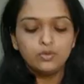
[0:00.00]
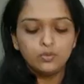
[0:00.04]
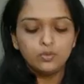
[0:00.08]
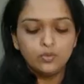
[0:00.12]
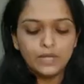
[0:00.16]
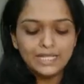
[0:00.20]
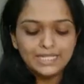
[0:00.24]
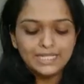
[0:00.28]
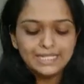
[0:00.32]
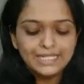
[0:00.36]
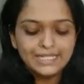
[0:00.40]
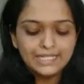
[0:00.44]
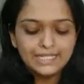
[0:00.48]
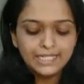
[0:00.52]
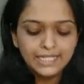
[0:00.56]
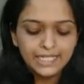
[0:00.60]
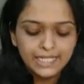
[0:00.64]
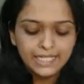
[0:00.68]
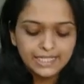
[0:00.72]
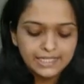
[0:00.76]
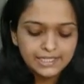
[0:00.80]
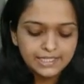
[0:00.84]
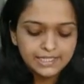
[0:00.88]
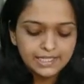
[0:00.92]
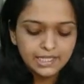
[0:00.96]
Once it
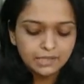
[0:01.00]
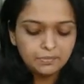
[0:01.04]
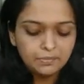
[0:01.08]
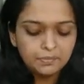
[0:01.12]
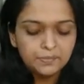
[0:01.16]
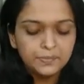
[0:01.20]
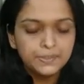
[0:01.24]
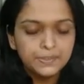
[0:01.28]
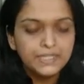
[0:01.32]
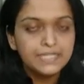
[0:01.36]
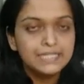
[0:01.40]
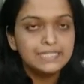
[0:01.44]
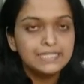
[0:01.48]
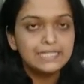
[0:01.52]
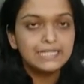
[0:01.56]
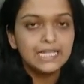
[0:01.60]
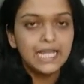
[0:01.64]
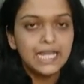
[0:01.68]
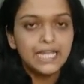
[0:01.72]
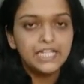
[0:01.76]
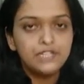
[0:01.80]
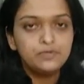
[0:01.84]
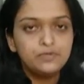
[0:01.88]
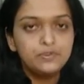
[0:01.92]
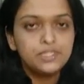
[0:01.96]
heats up, this
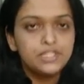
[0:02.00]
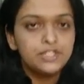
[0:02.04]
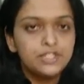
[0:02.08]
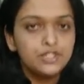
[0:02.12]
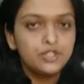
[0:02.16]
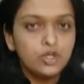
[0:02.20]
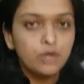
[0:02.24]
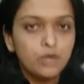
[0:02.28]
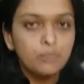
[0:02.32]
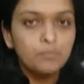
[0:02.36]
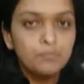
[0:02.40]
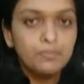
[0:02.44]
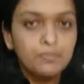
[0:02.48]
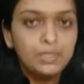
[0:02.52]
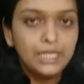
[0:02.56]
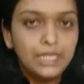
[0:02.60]
light will stop